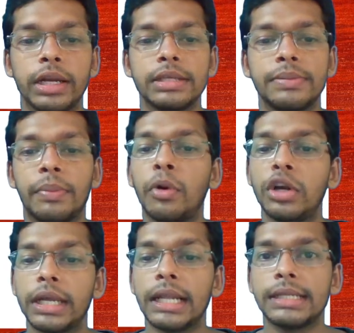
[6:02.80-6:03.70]
is
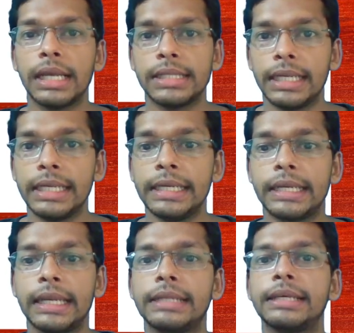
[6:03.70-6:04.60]
political science and
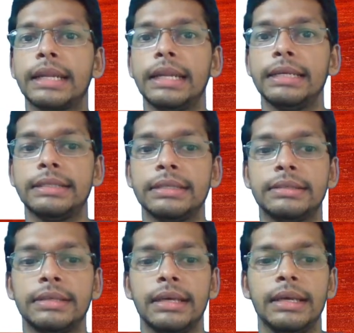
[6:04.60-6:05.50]
international
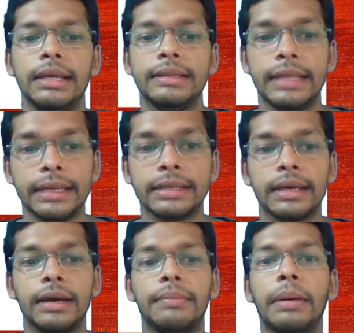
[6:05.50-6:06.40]
relations. Then
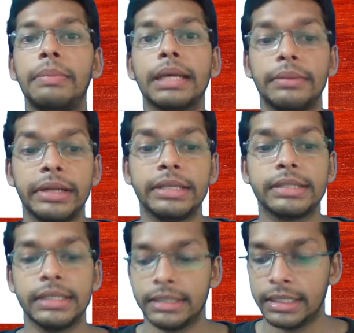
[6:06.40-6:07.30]
public
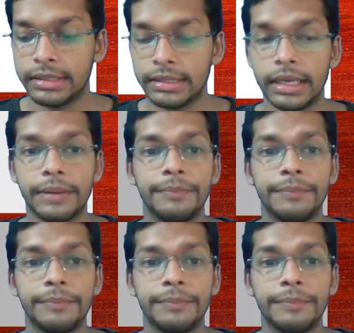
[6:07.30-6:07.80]
administration is there.